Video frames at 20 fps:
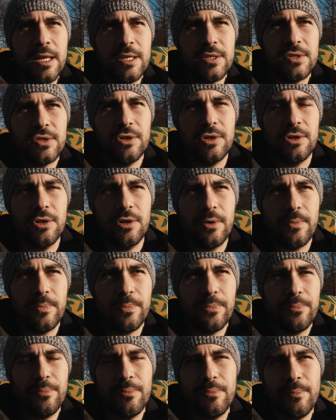So
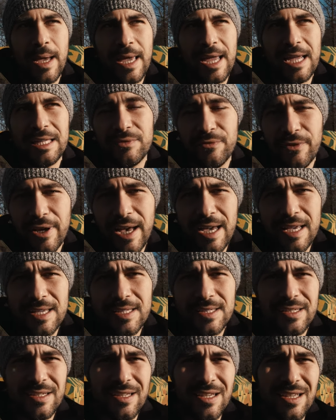my
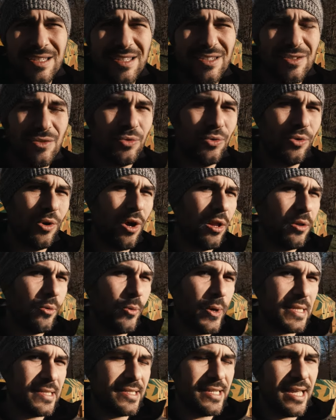advice is to
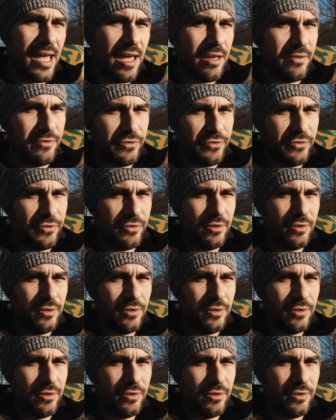always have